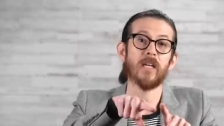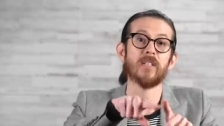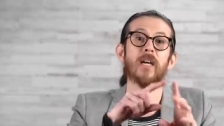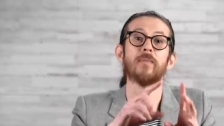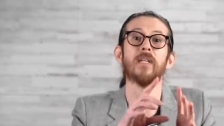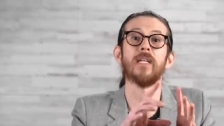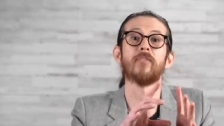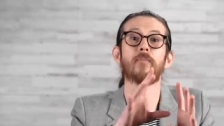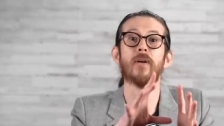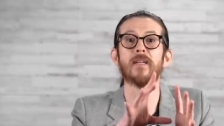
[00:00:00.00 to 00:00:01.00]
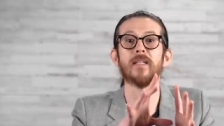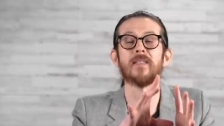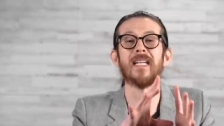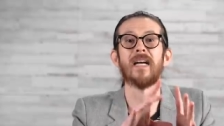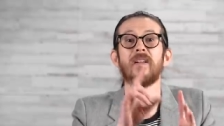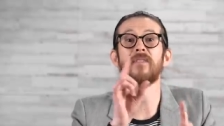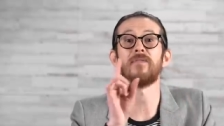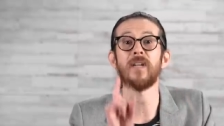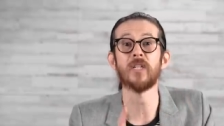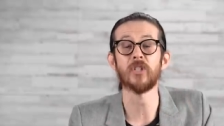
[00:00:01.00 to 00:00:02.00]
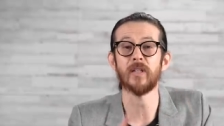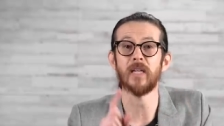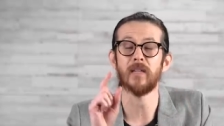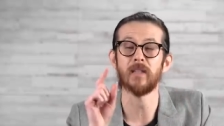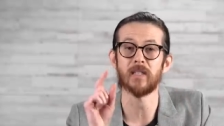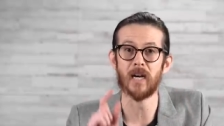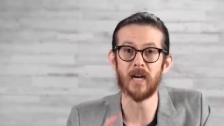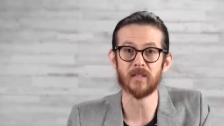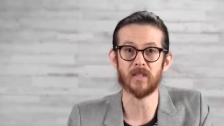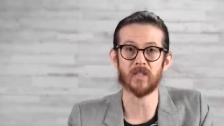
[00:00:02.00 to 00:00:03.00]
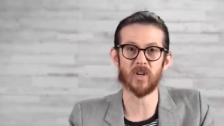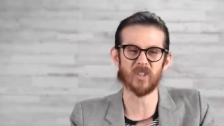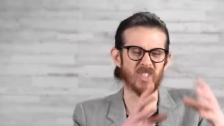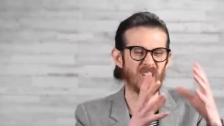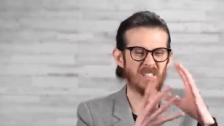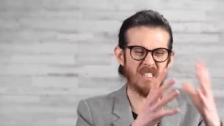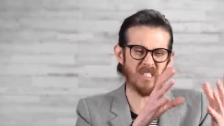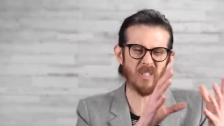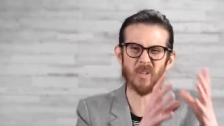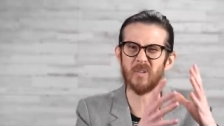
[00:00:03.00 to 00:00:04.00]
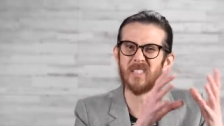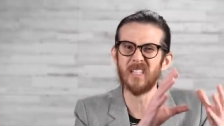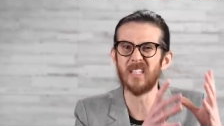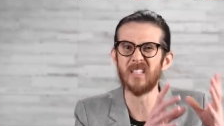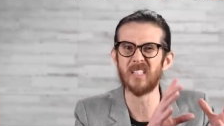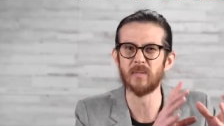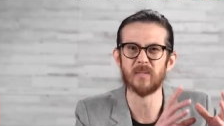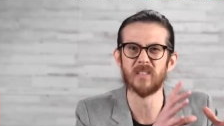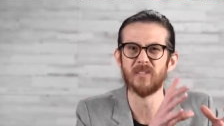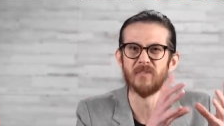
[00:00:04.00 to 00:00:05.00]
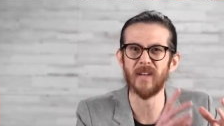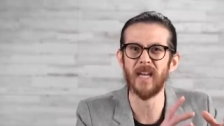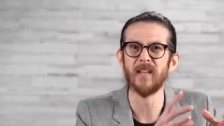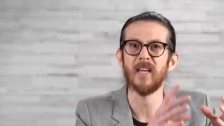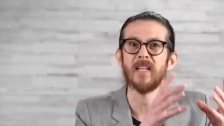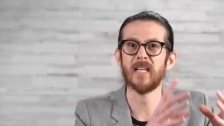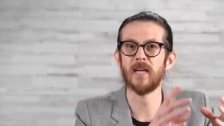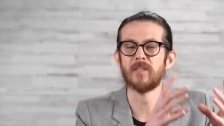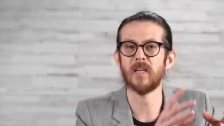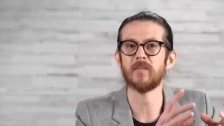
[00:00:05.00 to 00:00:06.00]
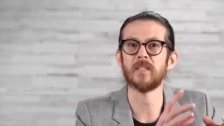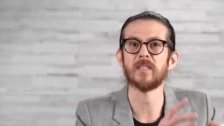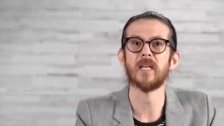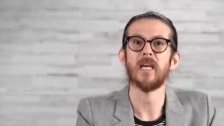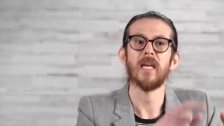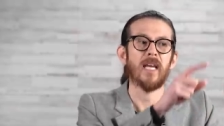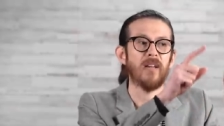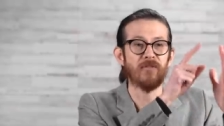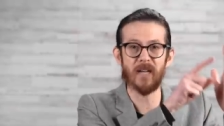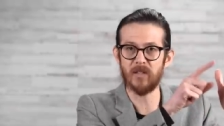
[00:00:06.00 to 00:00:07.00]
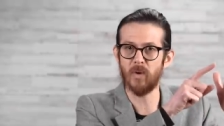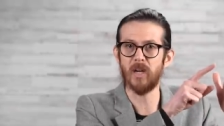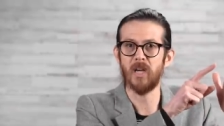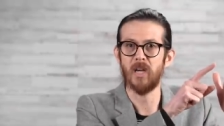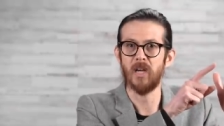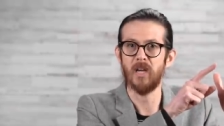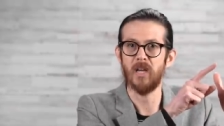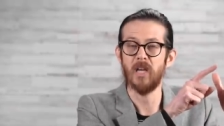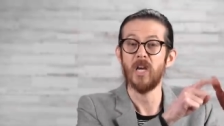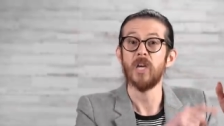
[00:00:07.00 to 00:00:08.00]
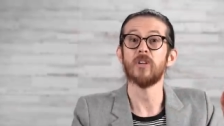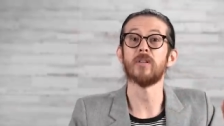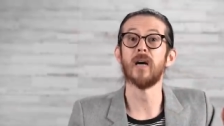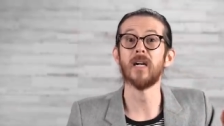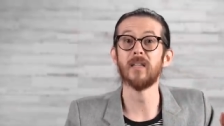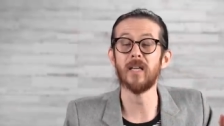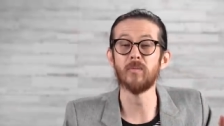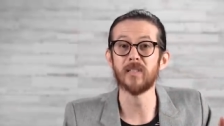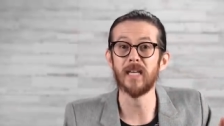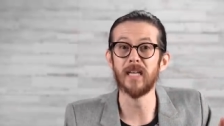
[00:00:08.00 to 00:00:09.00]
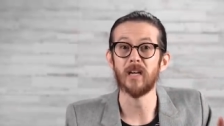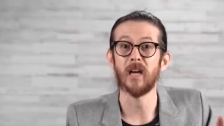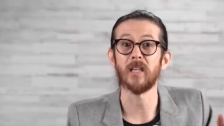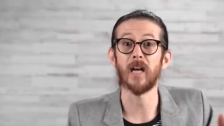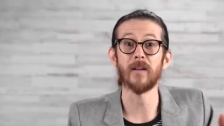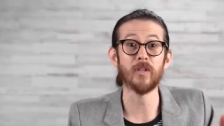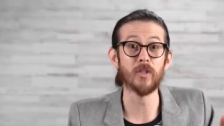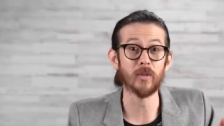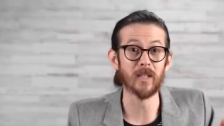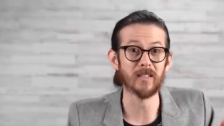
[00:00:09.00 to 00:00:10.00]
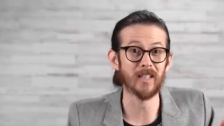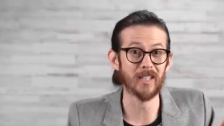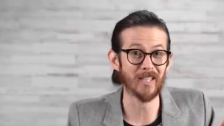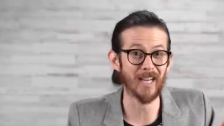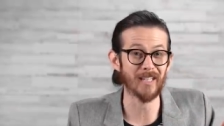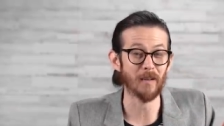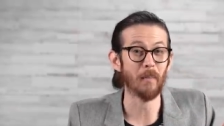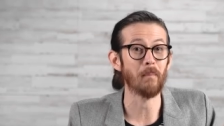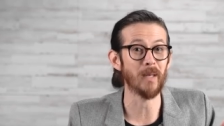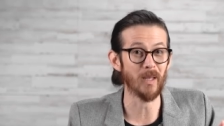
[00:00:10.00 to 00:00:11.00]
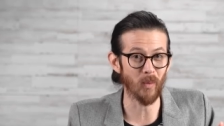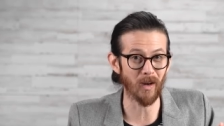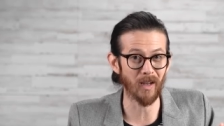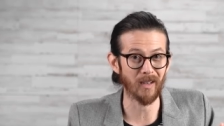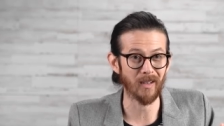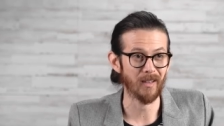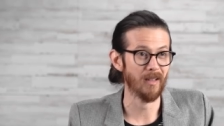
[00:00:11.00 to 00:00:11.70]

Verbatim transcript: to help the liver process it out. And eventually the toxins are stuck to this gooey, sticky substance, this fat type substance, in phase 1. Your body then will take a lot of nutrients such as B1,